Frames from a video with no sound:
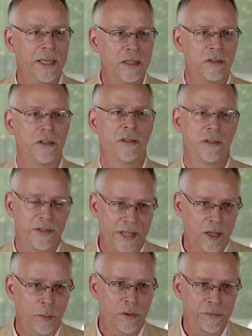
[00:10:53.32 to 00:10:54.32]
is a
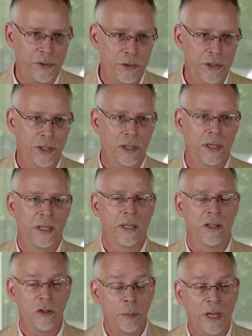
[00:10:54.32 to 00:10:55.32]
sustainable future,
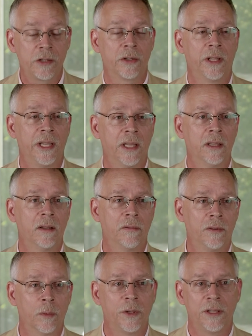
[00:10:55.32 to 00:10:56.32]
especially in the
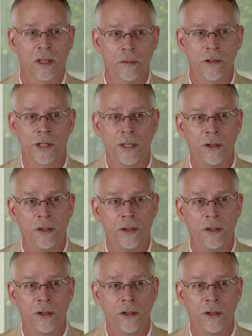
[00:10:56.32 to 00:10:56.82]
film and television